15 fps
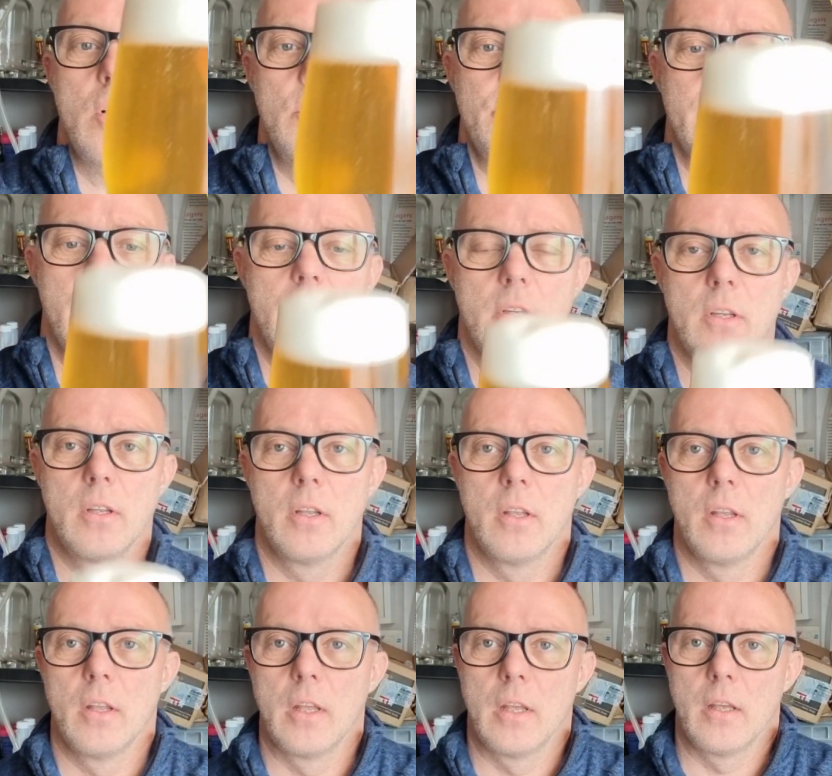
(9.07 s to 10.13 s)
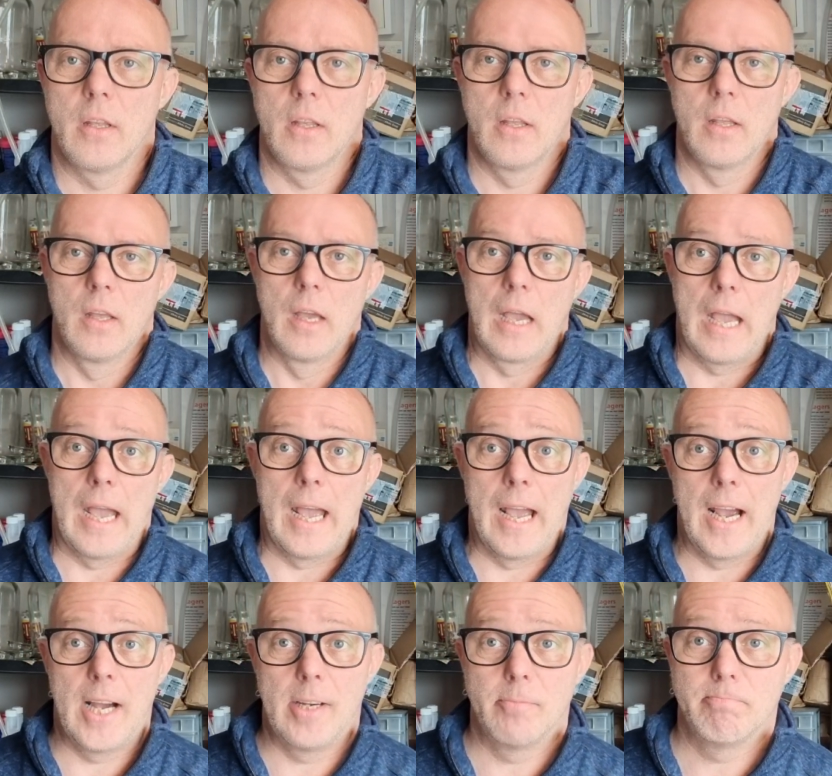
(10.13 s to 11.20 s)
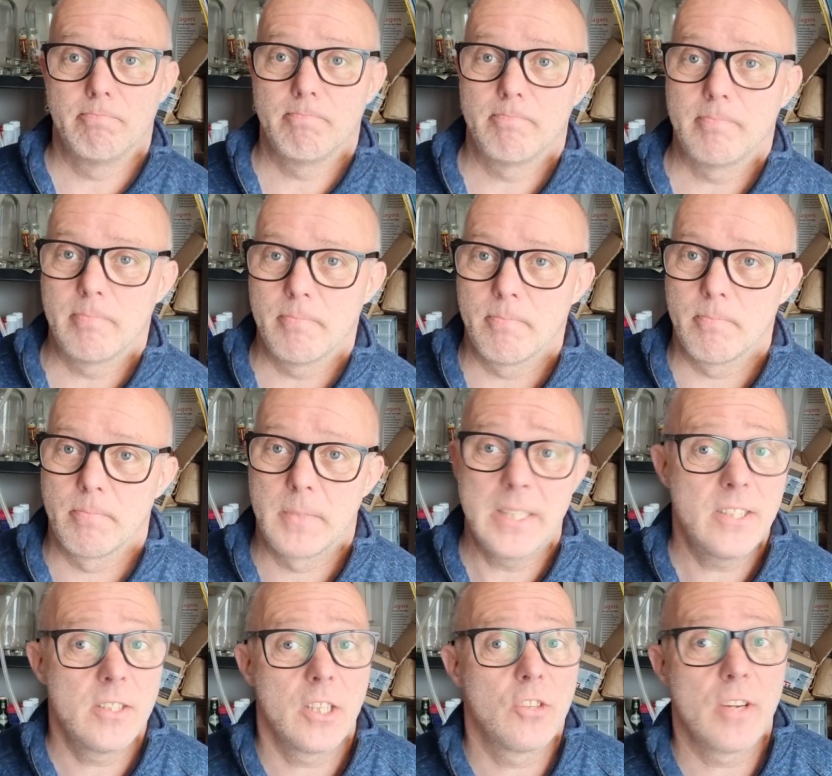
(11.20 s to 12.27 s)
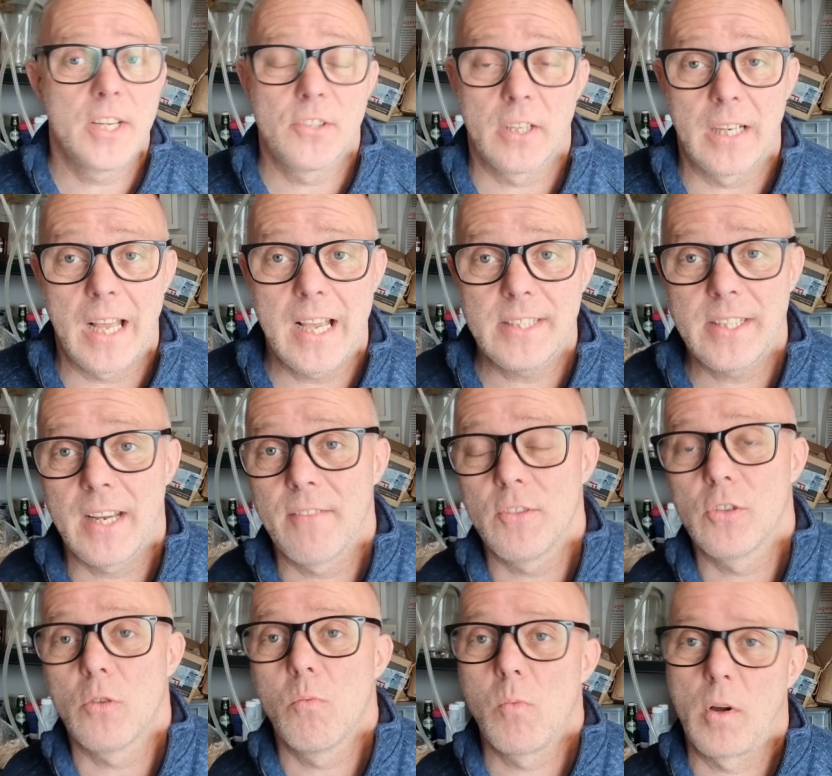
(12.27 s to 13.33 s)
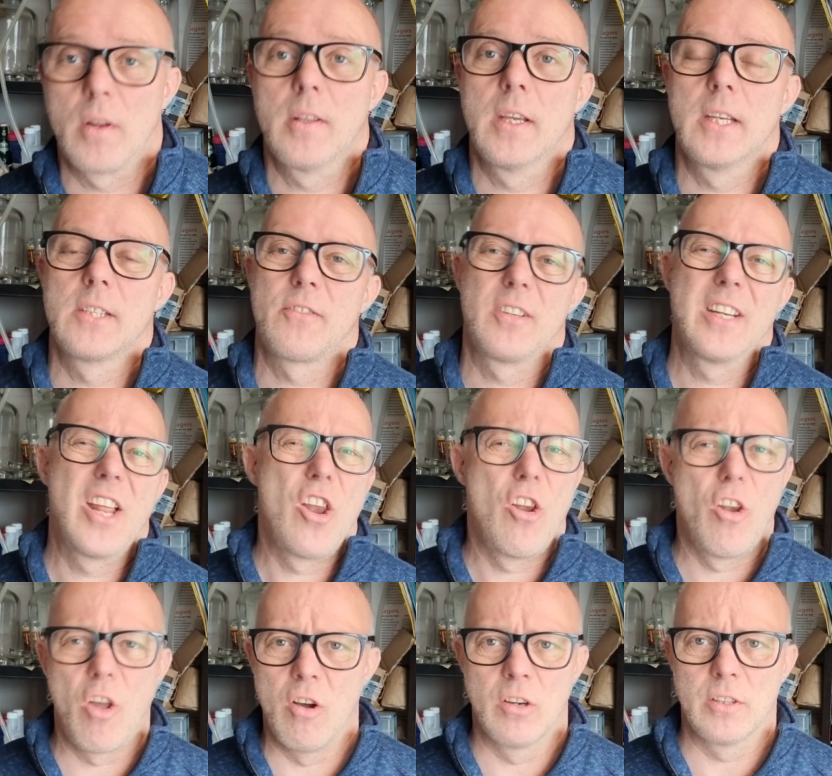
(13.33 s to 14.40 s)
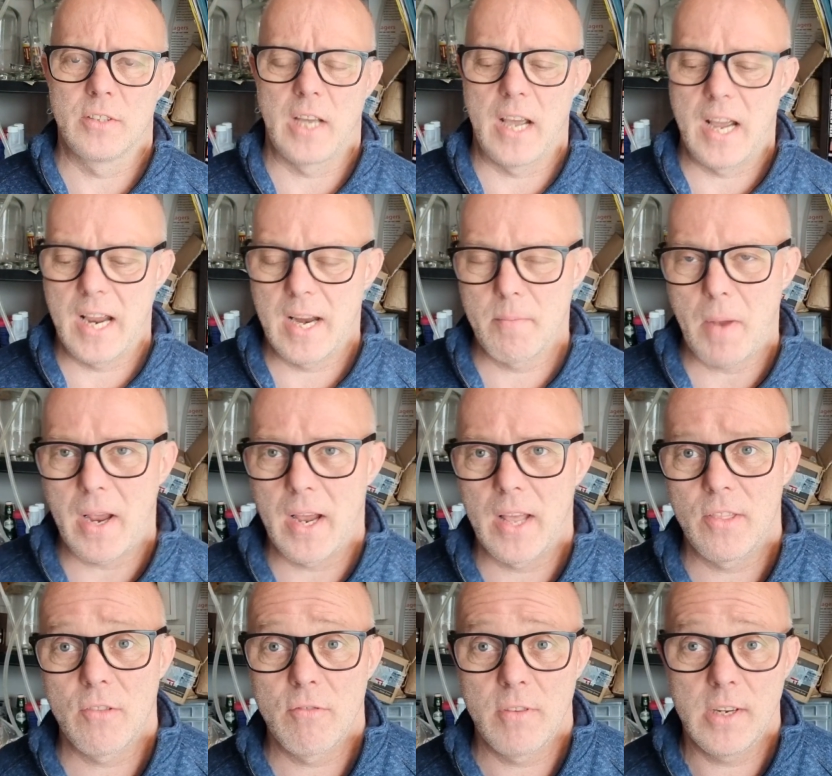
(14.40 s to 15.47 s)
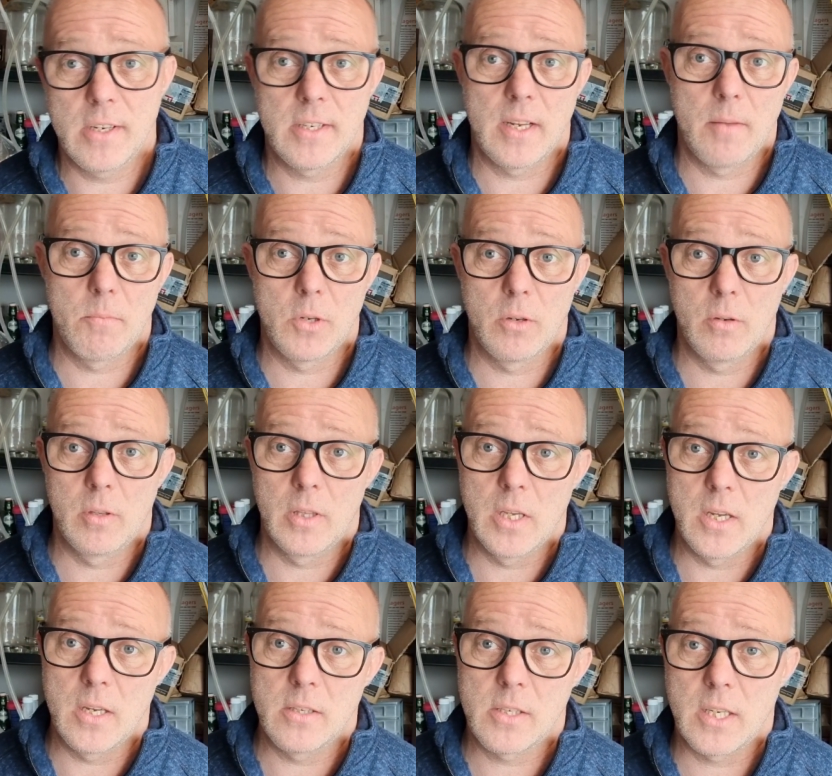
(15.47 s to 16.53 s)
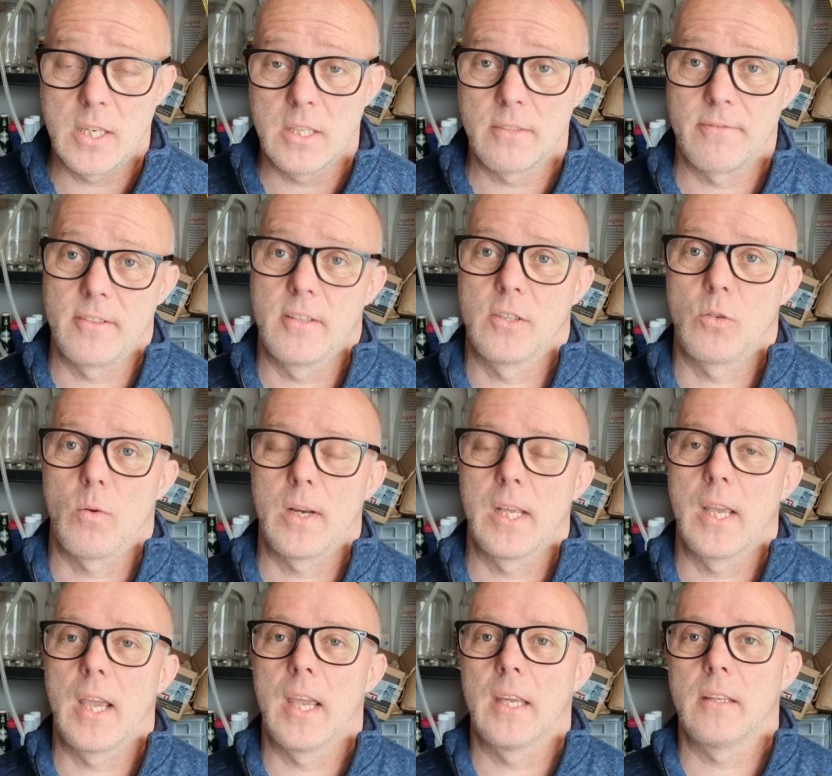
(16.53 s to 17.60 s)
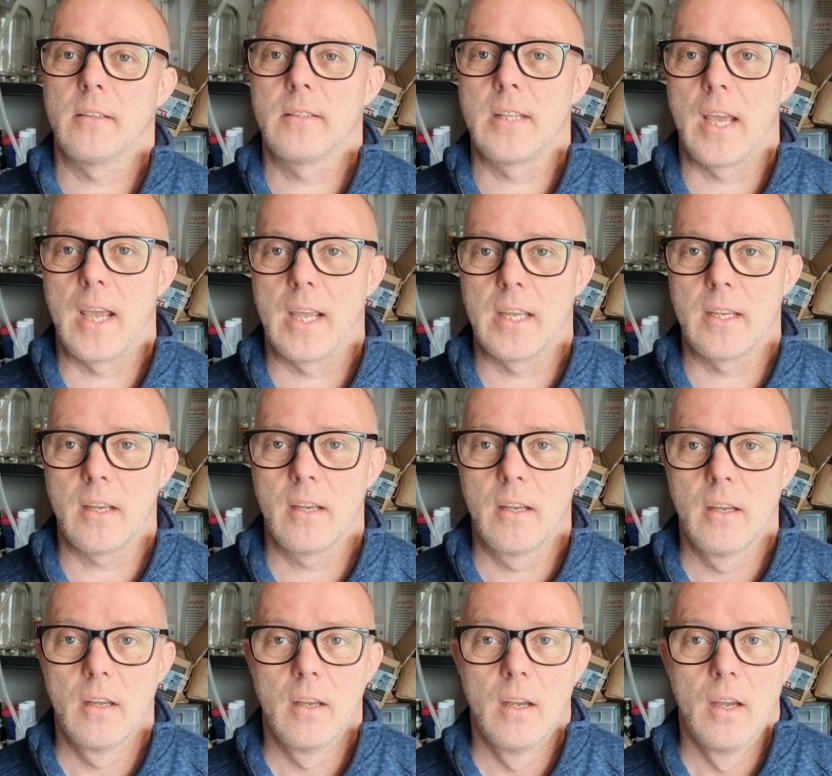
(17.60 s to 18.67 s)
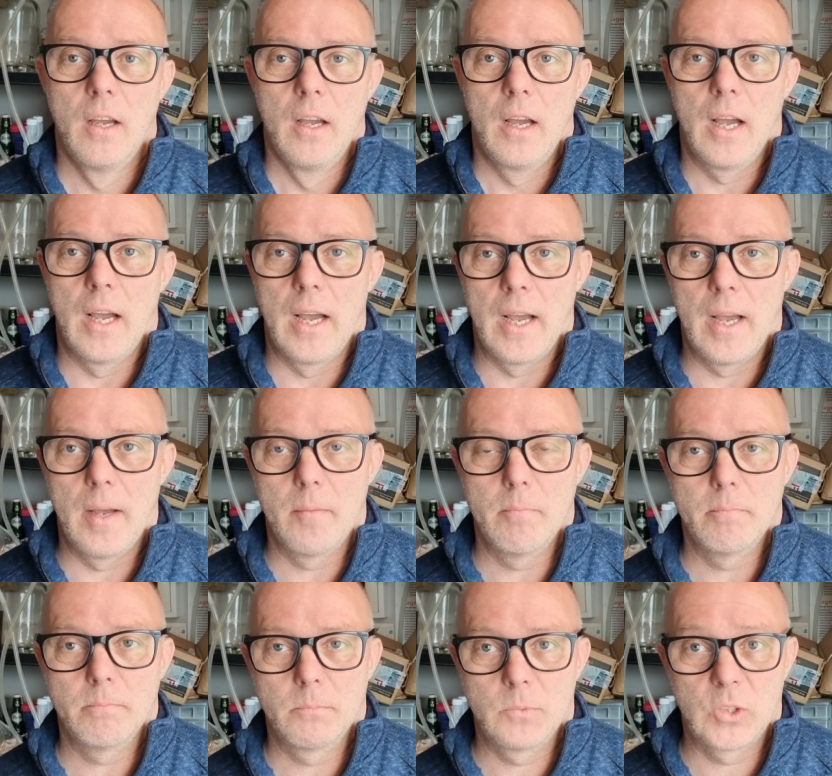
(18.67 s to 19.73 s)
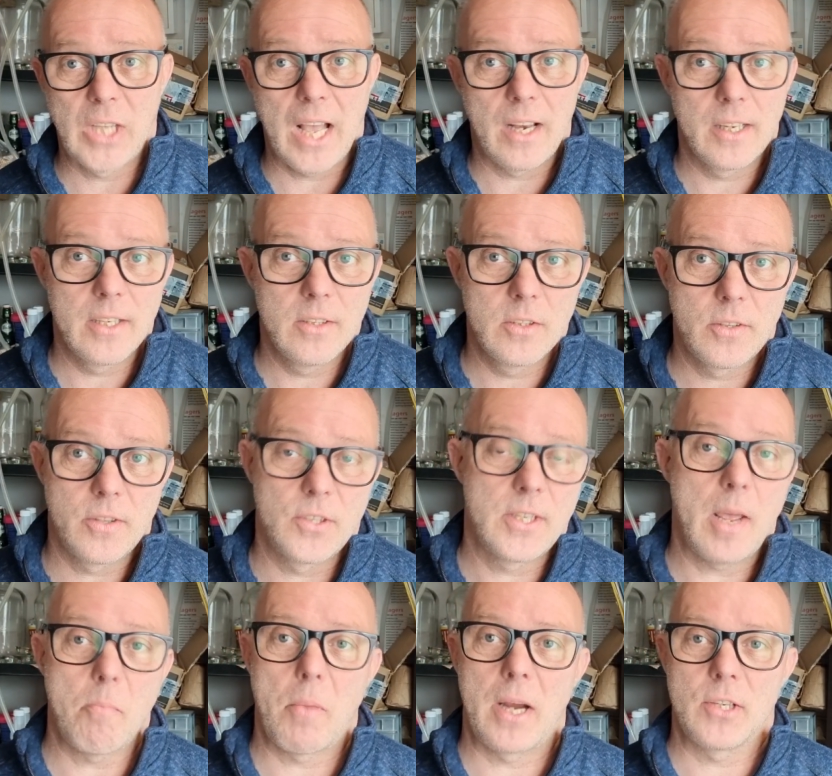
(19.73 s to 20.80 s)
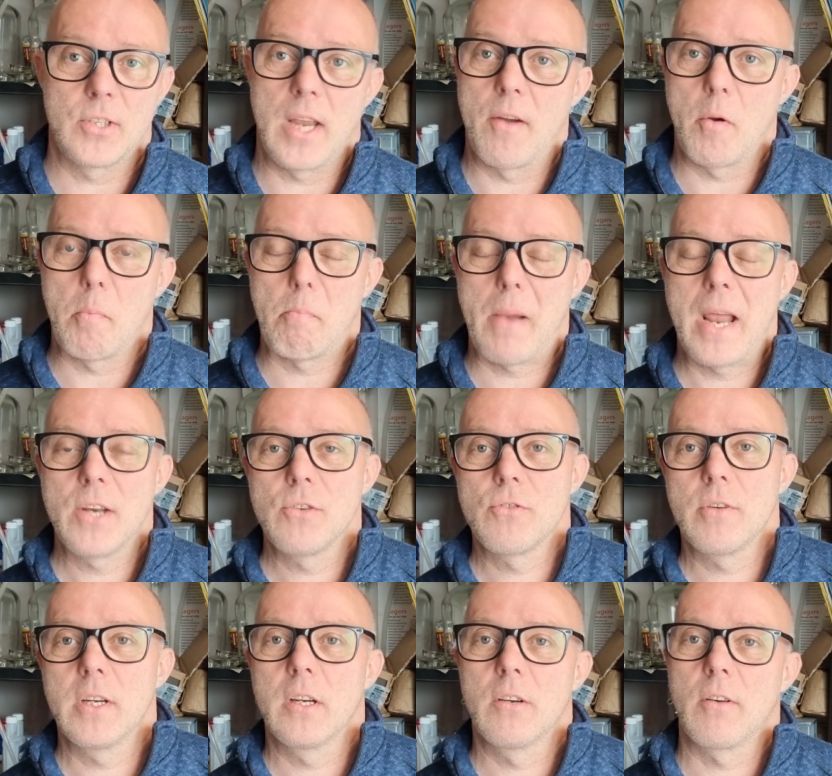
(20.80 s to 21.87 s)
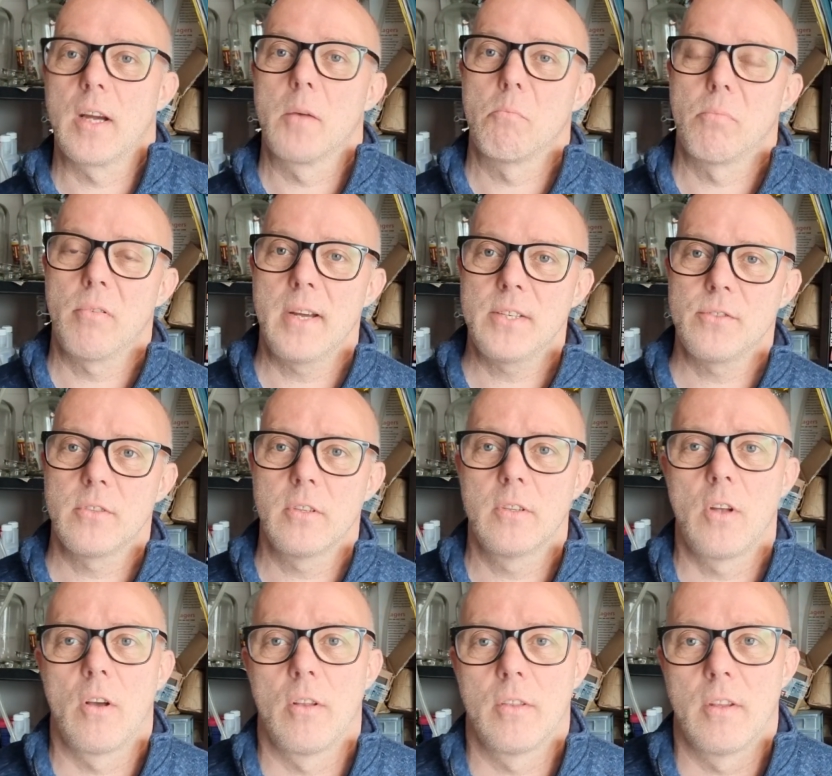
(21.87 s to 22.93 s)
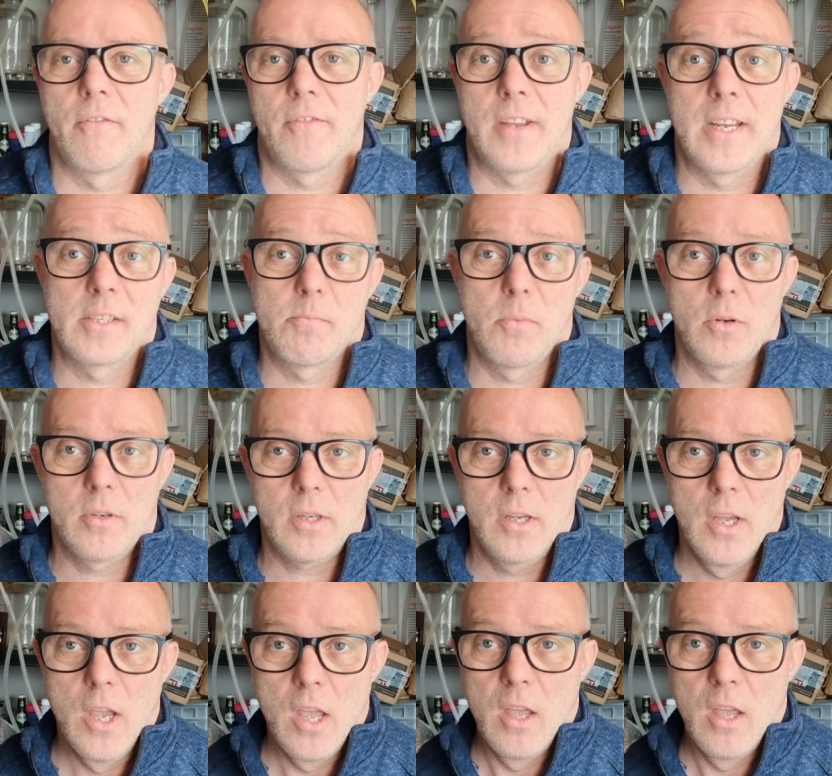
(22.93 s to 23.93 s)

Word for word: Kolsch. Um, this is a grain to glass. I haven't done one of these for in a long time, and the reason I'm doing this is for the 28 day um, challenge set by Sarah Pantry and Graham Preston on the Facebook,